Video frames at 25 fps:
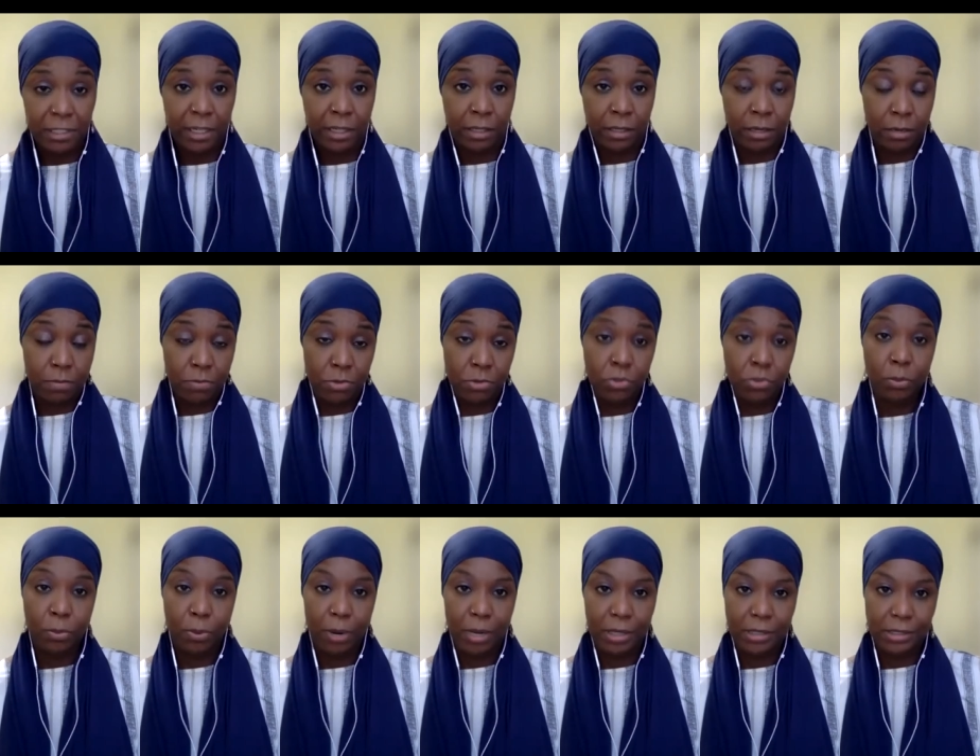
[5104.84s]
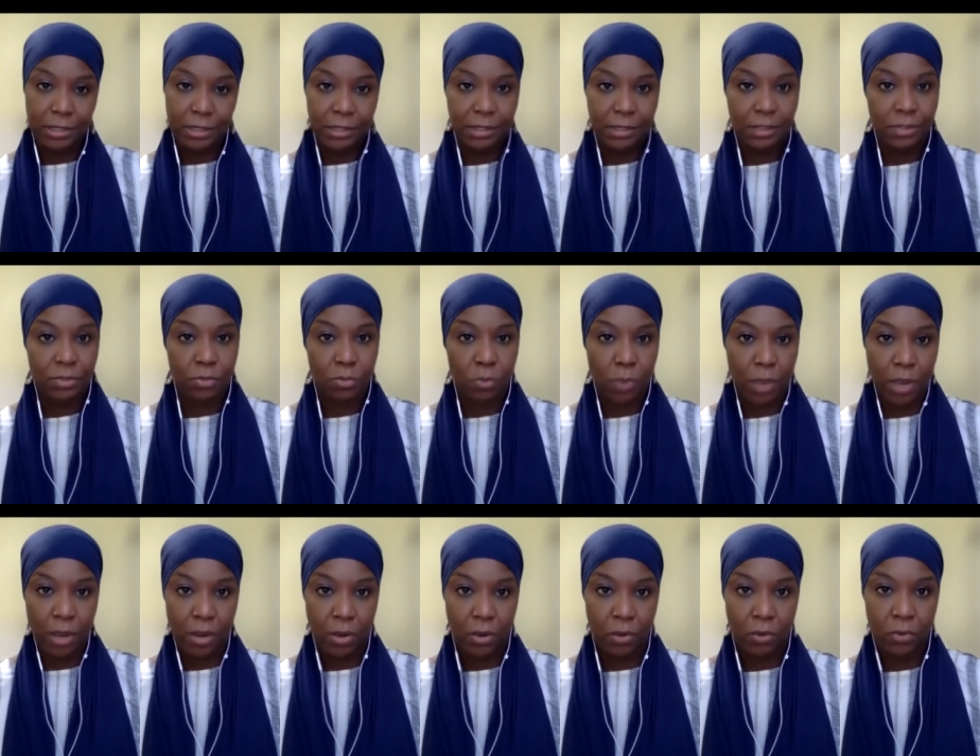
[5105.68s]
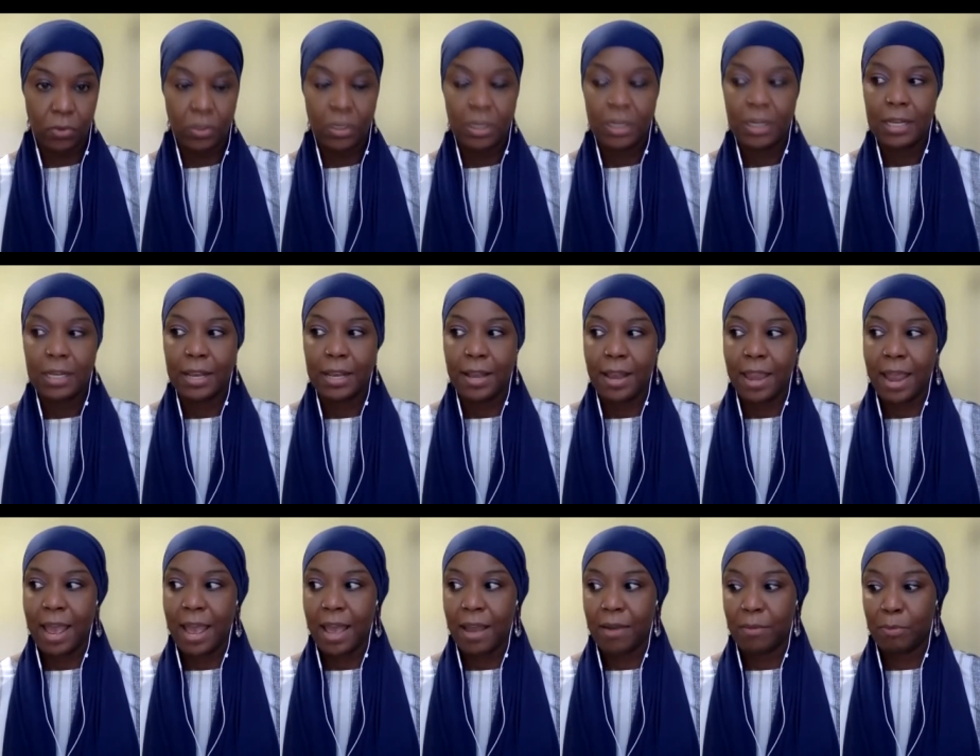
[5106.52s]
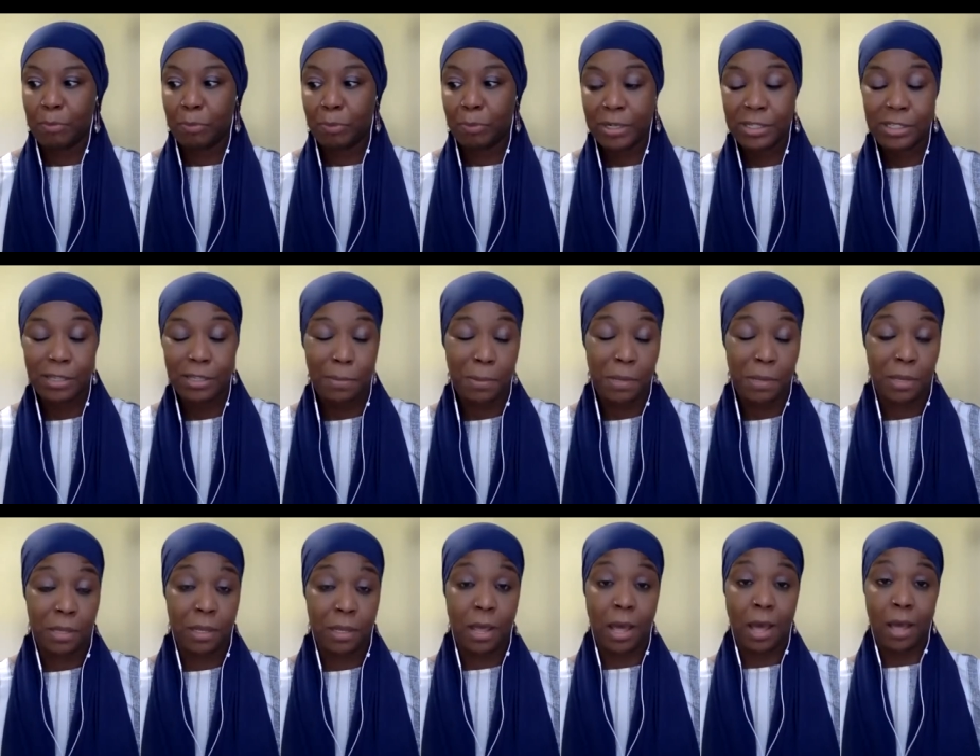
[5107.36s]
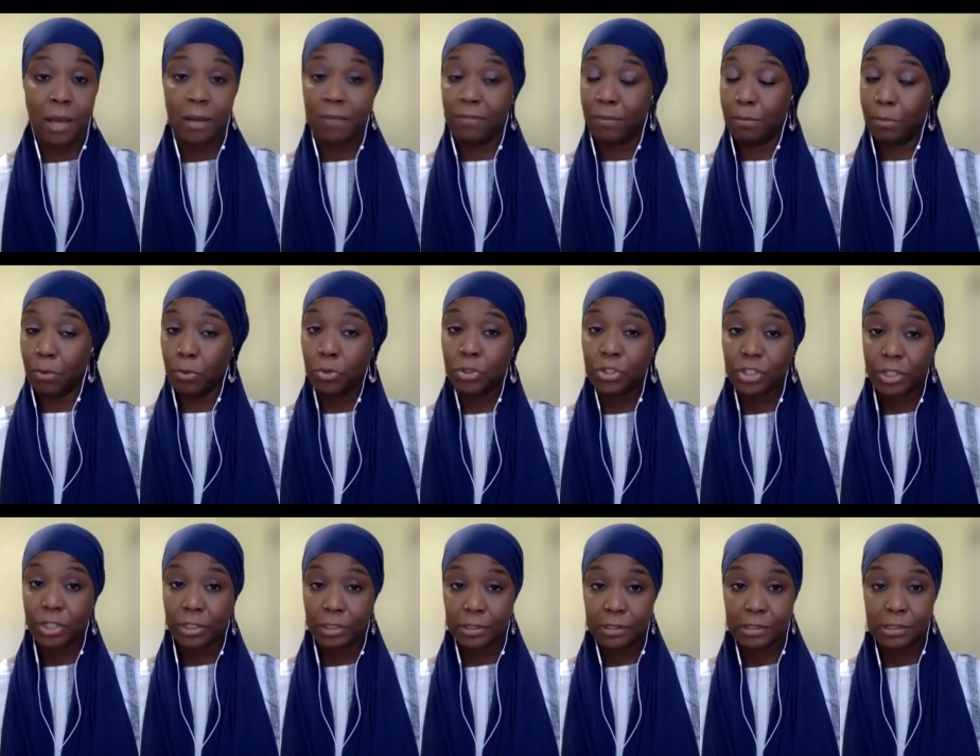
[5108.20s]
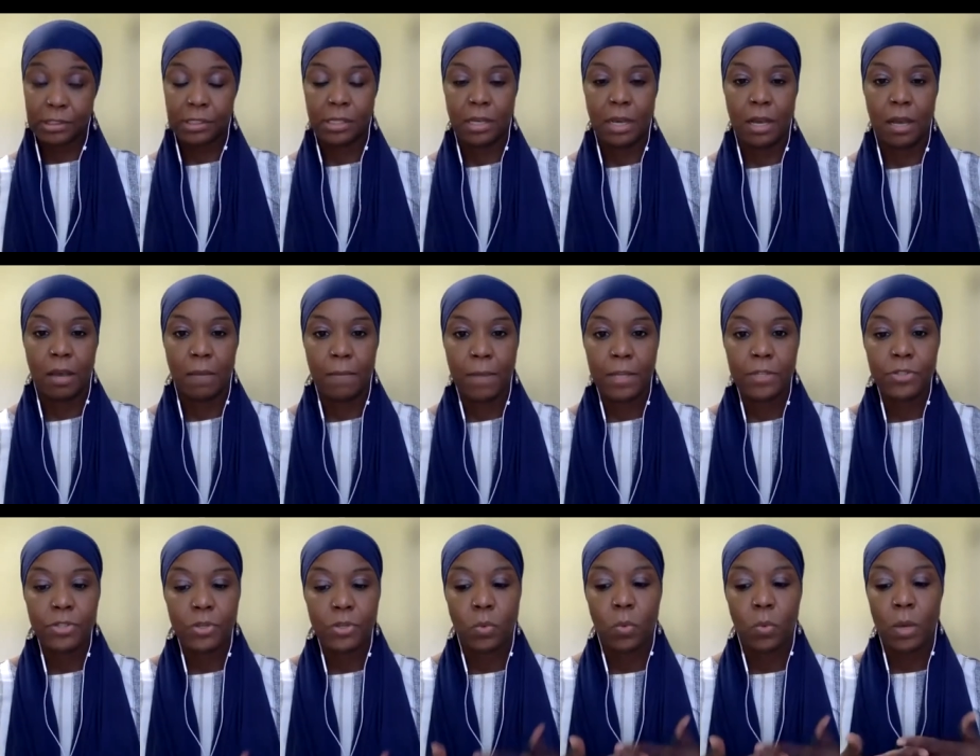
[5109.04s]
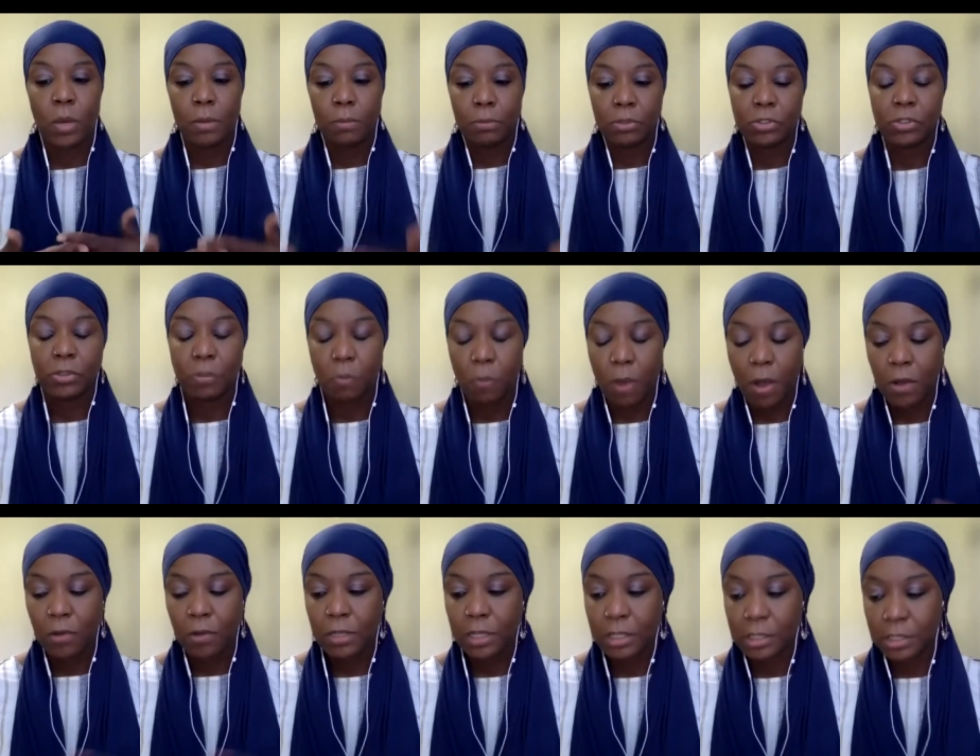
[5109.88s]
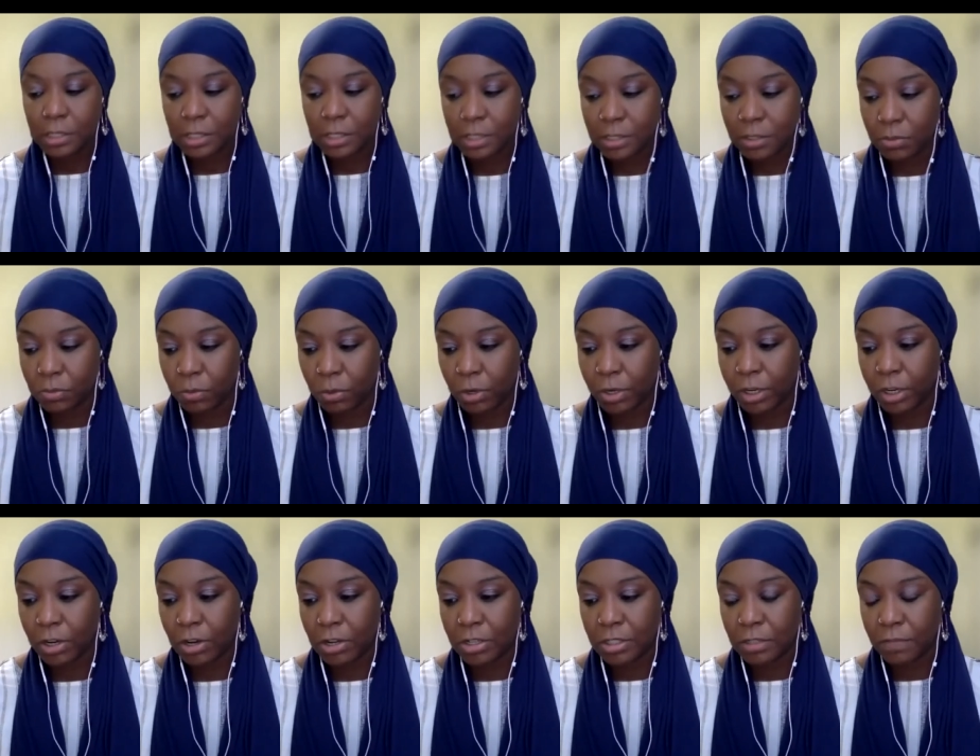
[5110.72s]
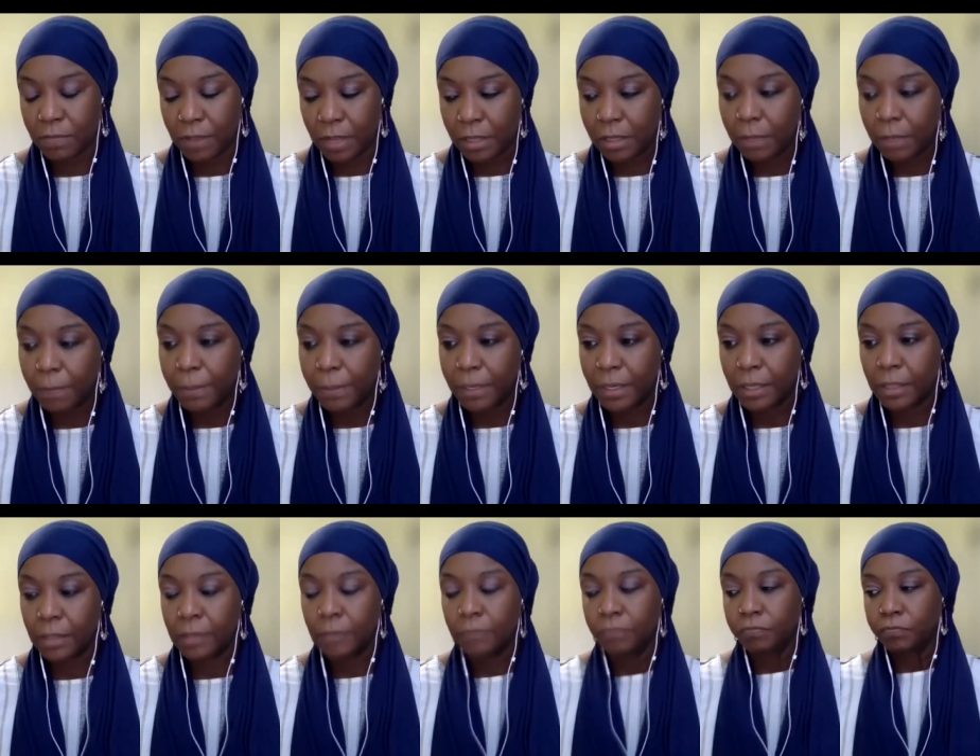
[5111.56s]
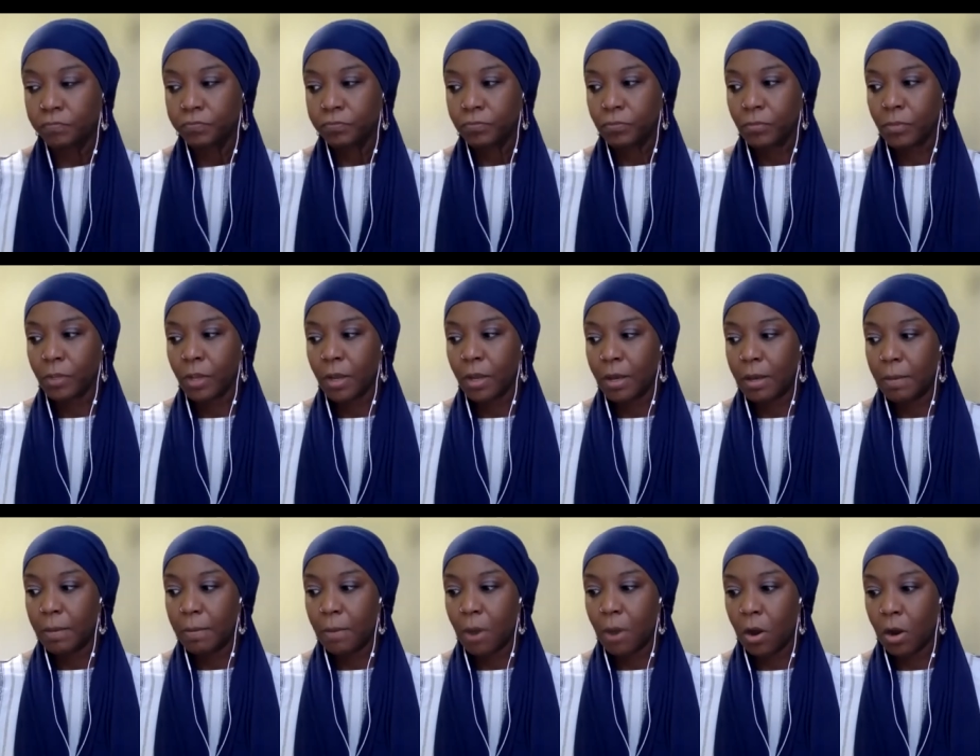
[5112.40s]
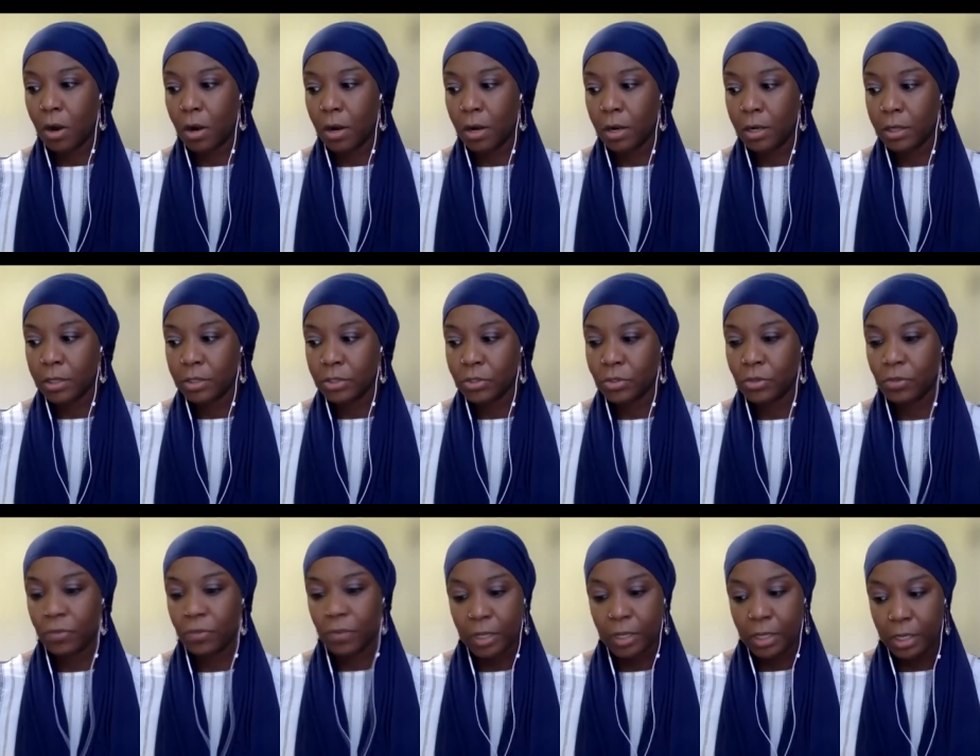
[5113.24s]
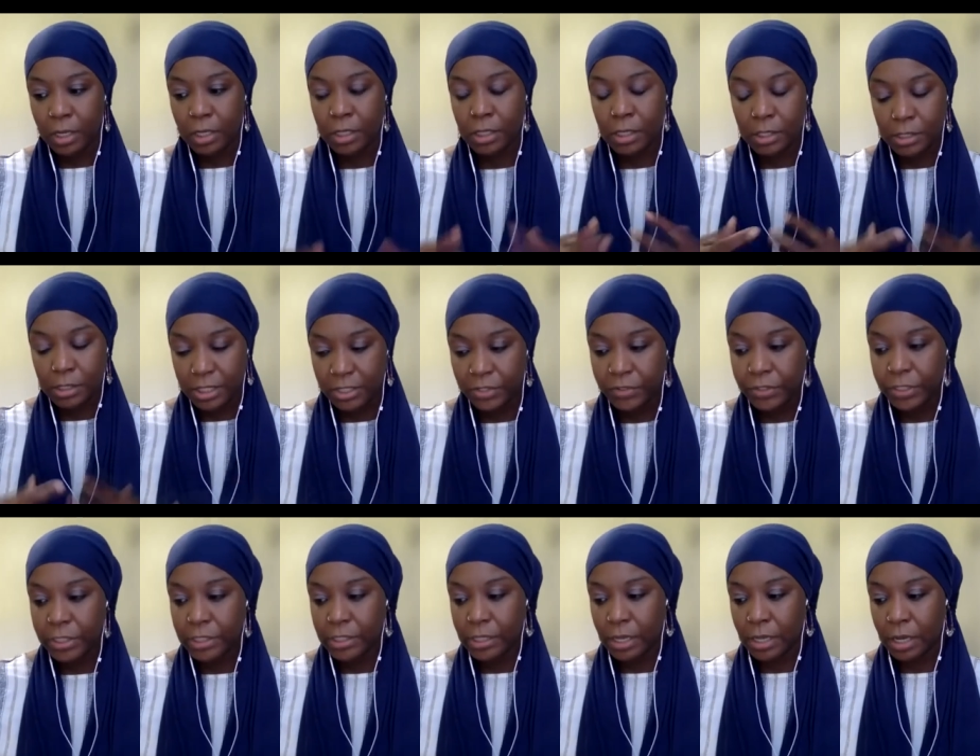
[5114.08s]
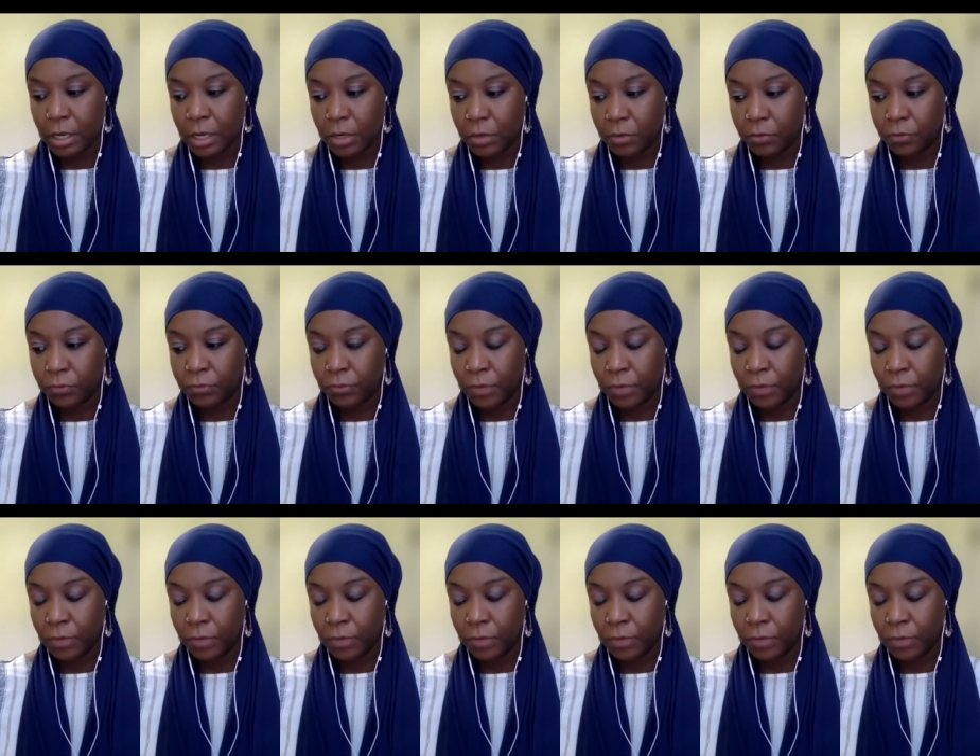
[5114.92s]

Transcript: and a communal process as well, that brings up a lot of emotions. And so what Muslim Wellness is working on developing are sort of a series of